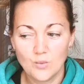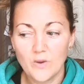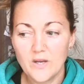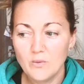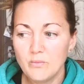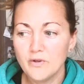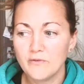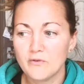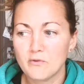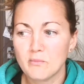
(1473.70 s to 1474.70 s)
we will move
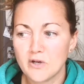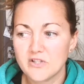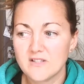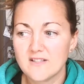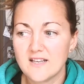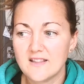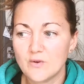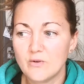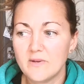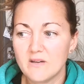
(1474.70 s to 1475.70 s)
through emotions, and there
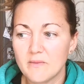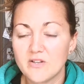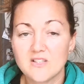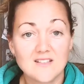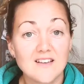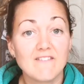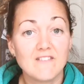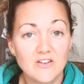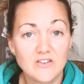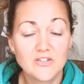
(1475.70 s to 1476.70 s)
will be emotions that are
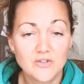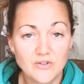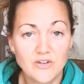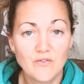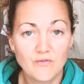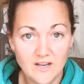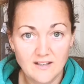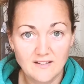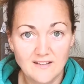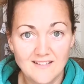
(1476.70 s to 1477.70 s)
very true and
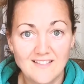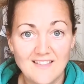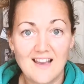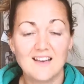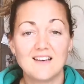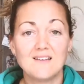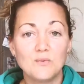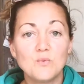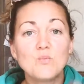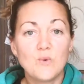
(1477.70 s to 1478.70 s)
real that
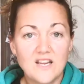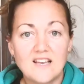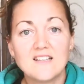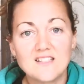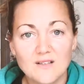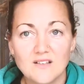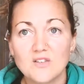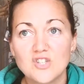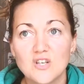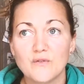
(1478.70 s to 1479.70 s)
we get to
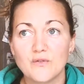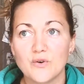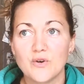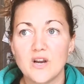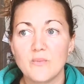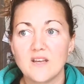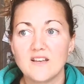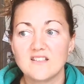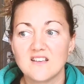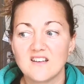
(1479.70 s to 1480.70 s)
shift through, and we
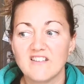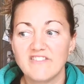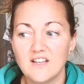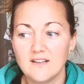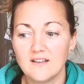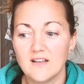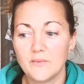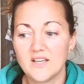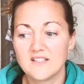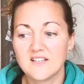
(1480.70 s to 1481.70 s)
get to feel, and
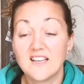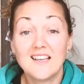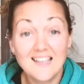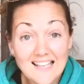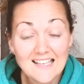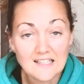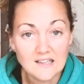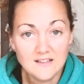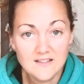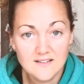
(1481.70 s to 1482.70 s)
we get to
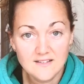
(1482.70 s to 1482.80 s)
heal.